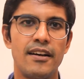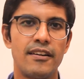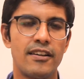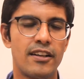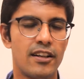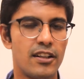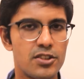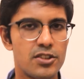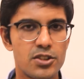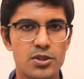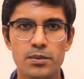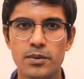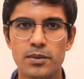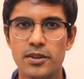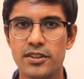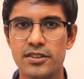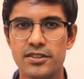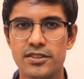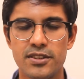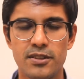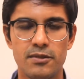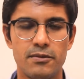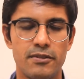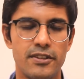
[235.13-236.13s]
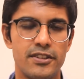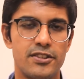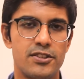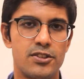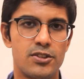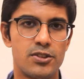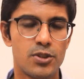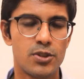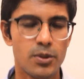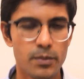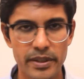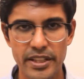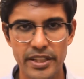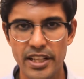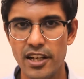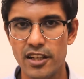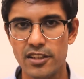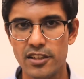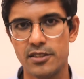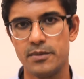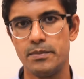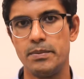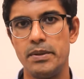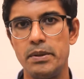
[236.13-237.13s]
customer service, so many
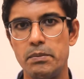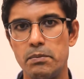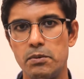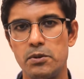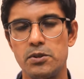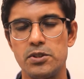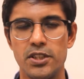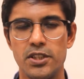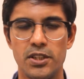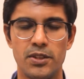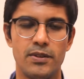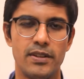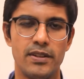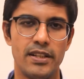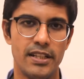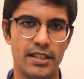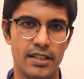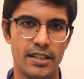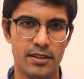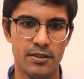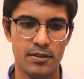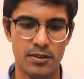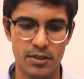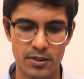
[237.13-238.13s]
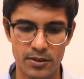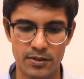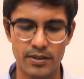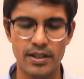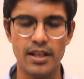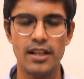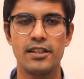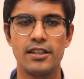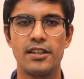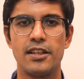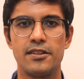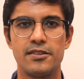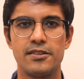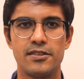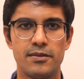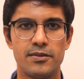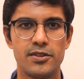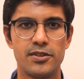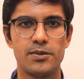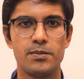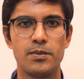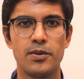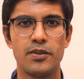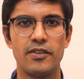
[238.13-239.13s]
other peoples in your healthcare
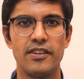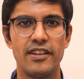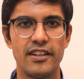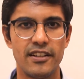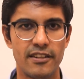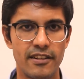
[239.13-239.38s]
service provider,